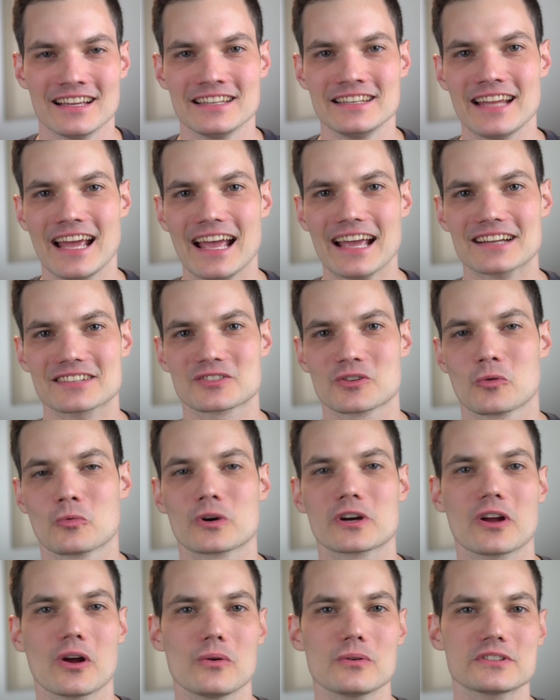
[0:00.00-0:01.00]
Next,
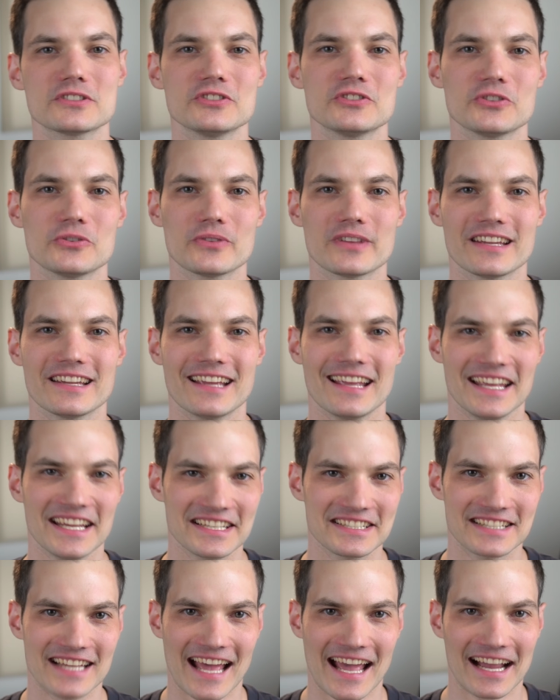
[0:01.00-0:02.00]
we're going to do the
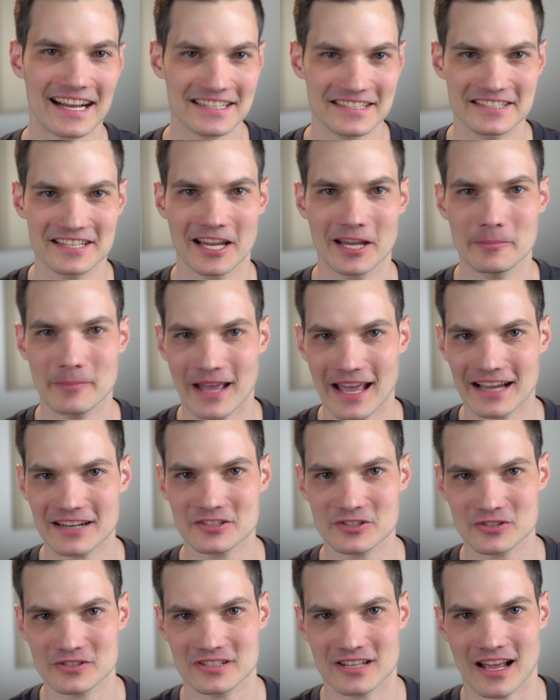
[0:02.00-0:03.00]
exact same
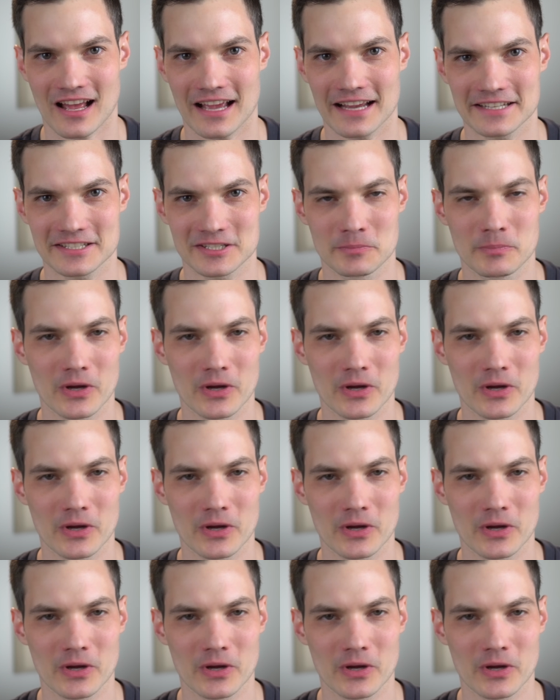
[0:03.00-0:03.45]
exercise,